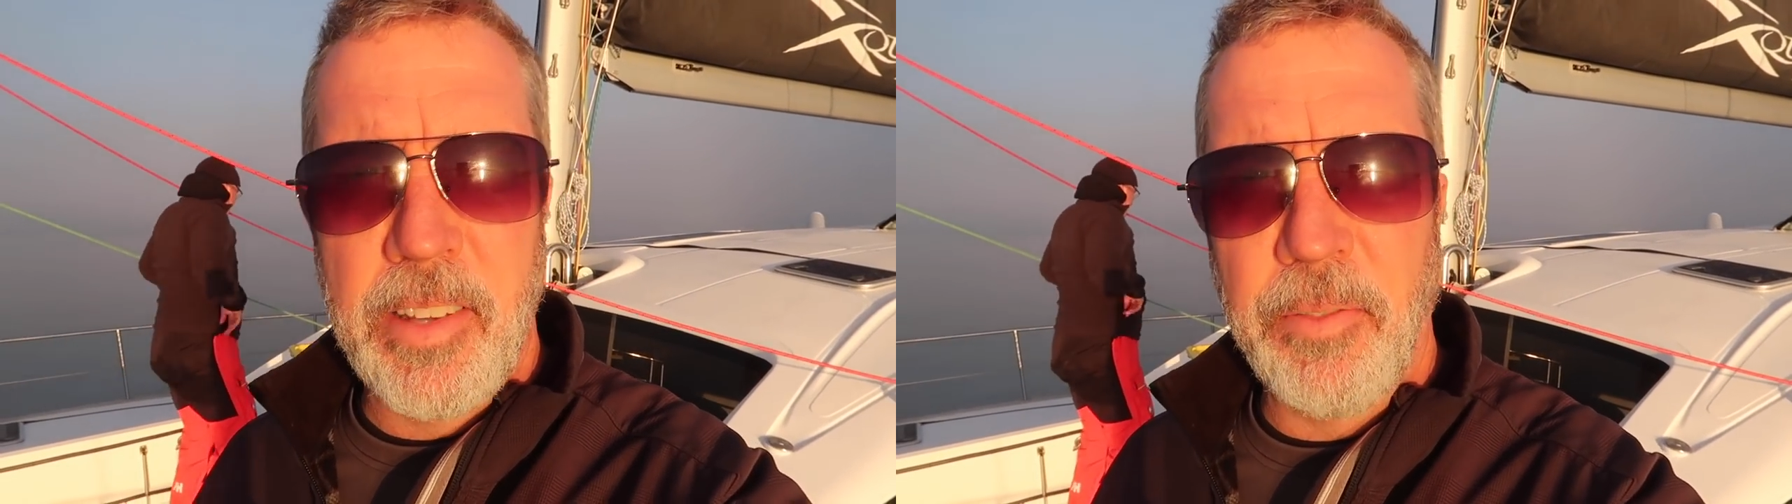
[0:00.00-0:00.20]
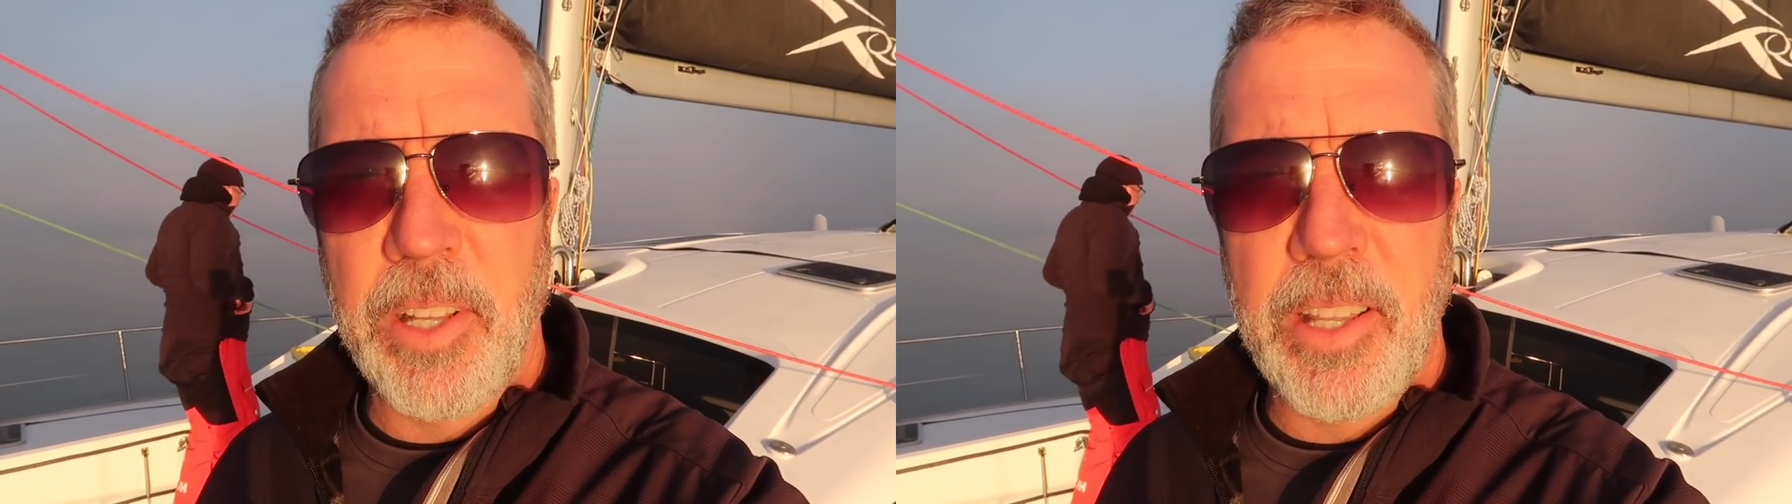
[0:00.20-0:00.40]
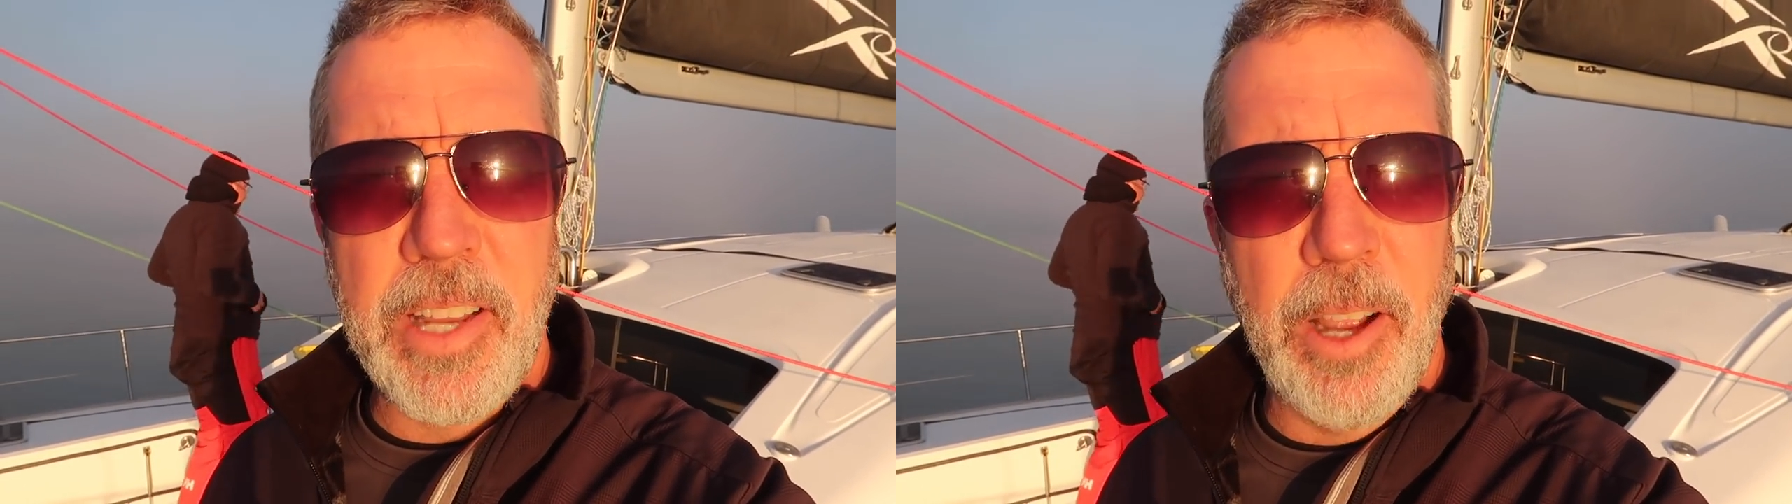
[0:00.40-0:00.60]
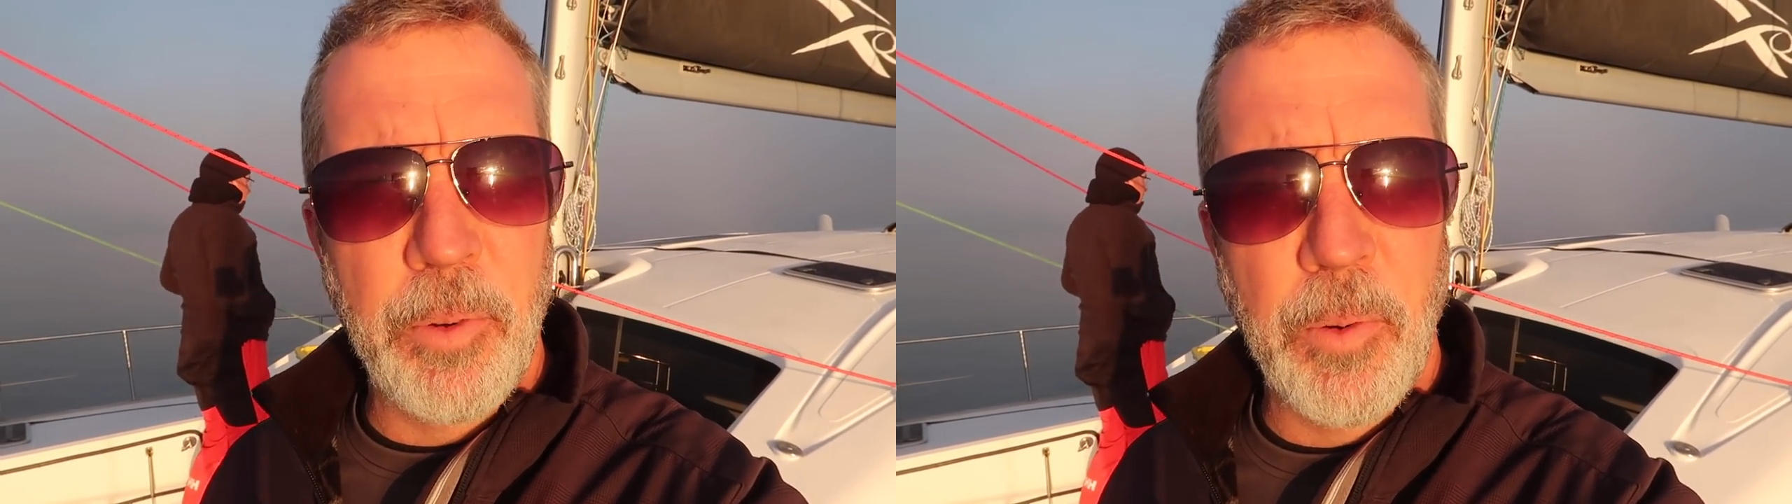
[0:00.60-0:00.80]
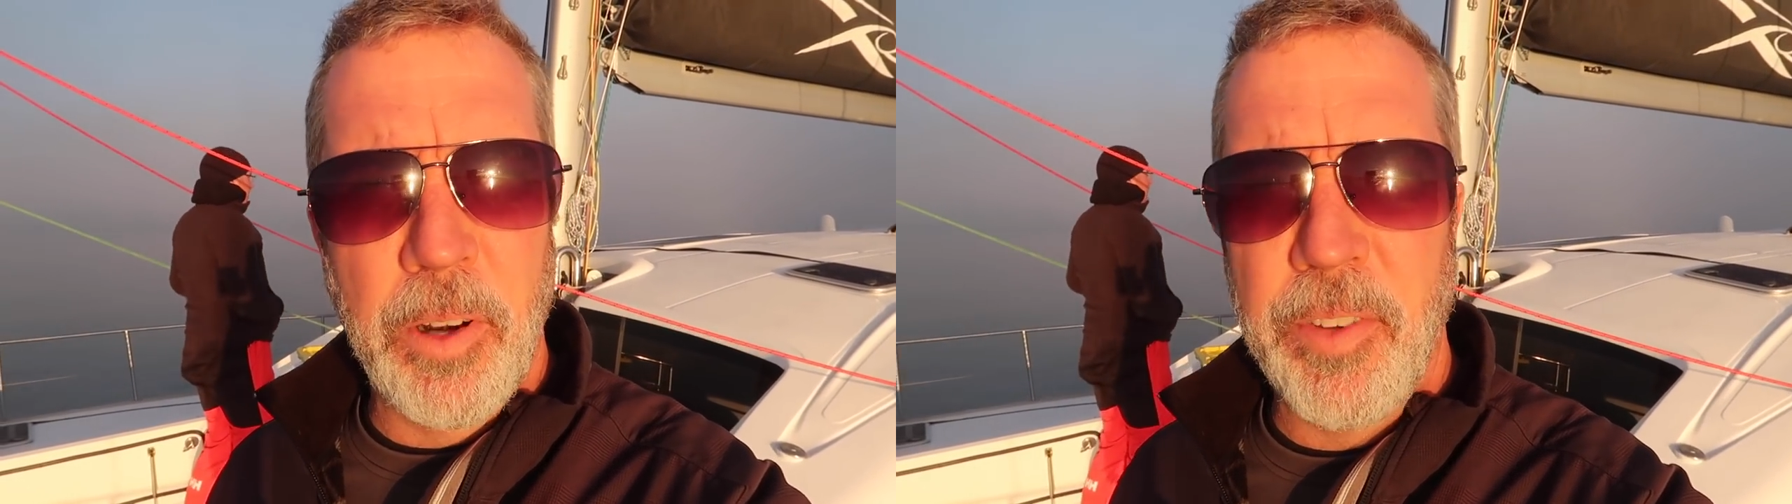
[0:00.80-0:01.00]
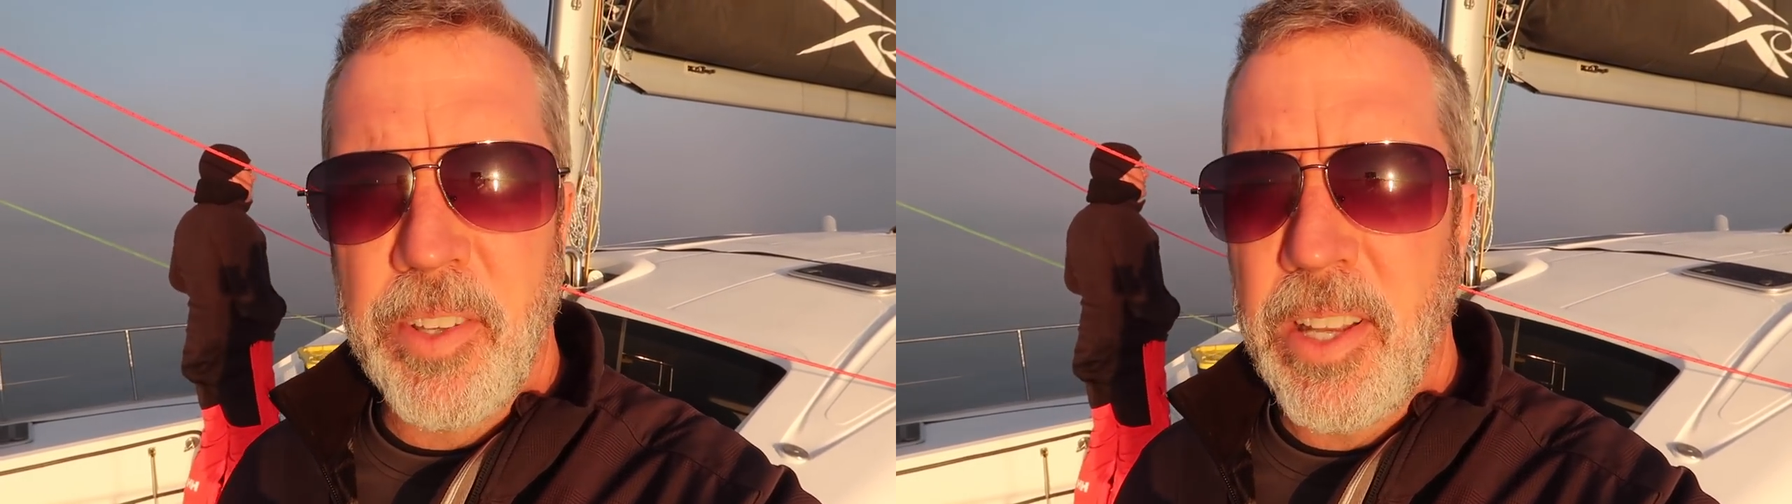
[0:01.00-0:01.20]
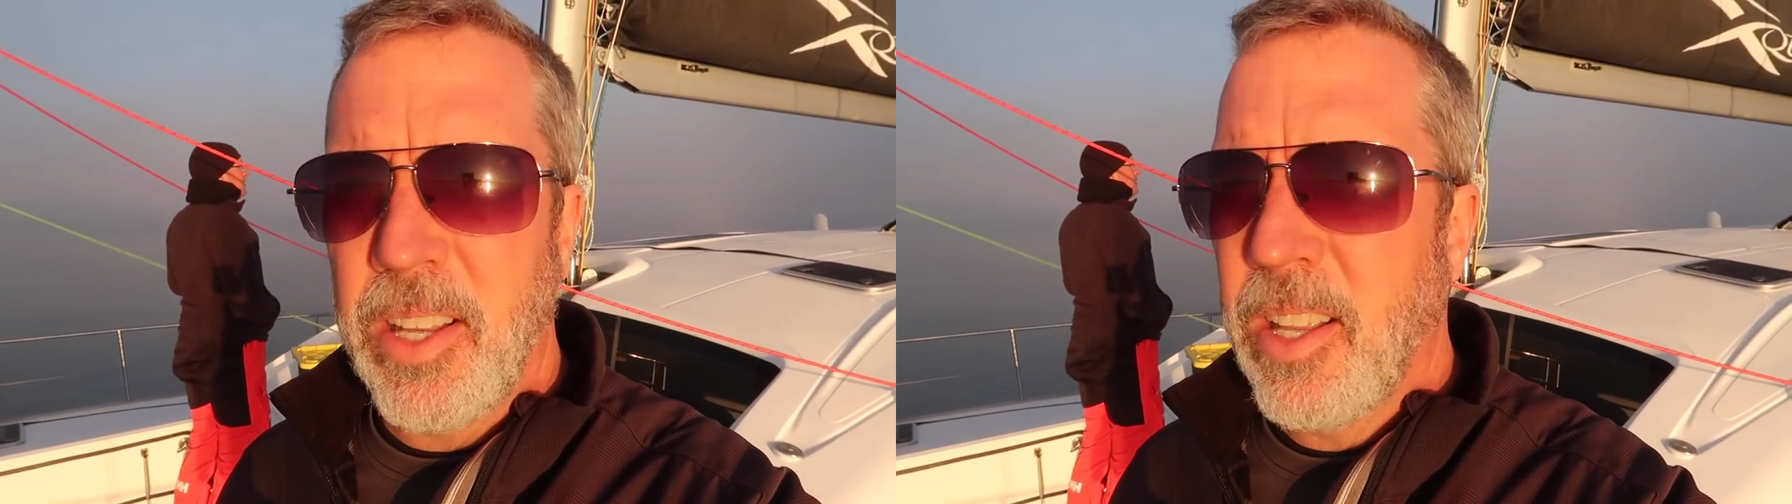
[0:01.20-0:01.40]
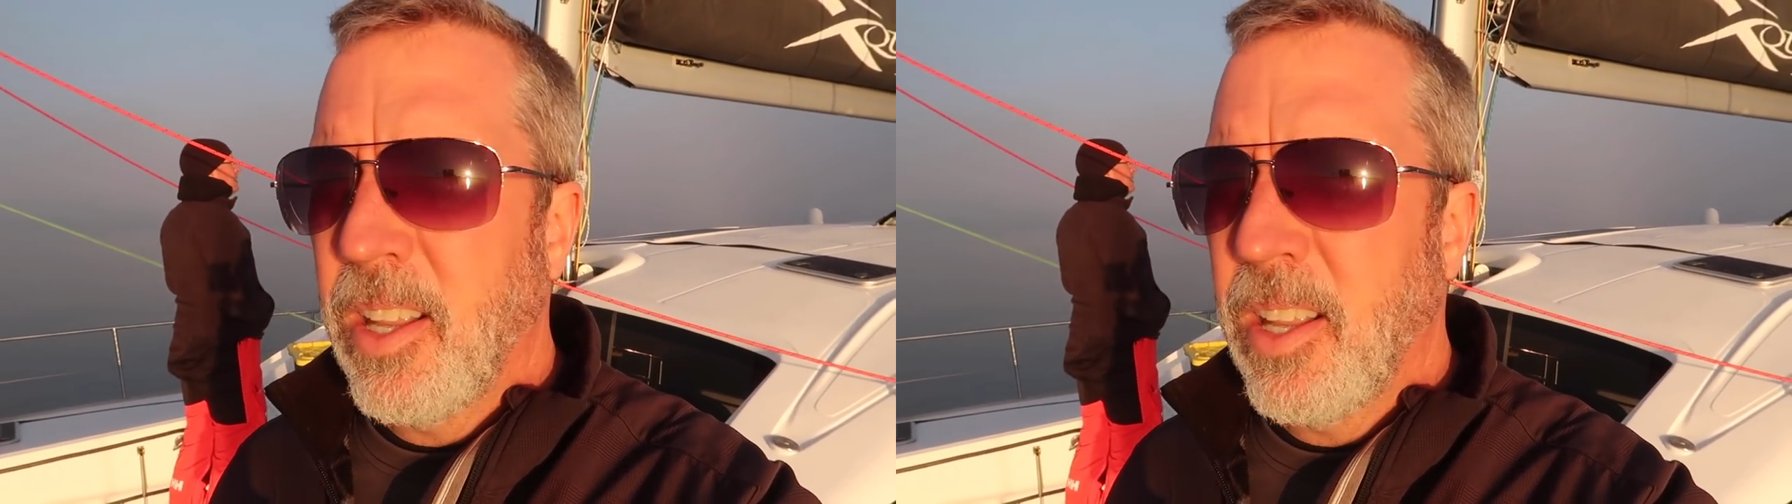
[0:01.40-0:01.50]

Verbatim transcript: definitely the town we want to visit.